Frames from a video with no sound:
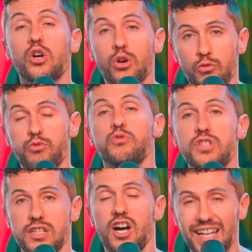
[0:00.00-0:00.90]
go to
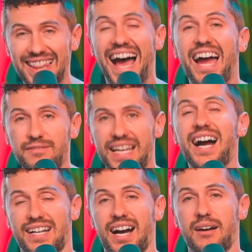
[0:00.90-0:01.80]

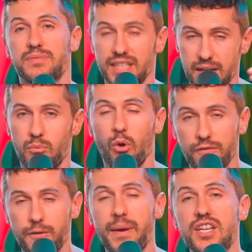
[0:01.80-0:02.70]
RuslanLive.com to get more
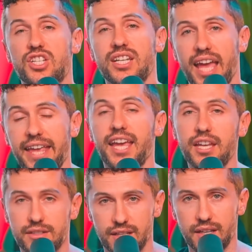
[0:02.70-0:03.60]
information and get
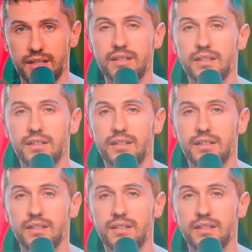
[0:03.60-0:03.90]
your ticket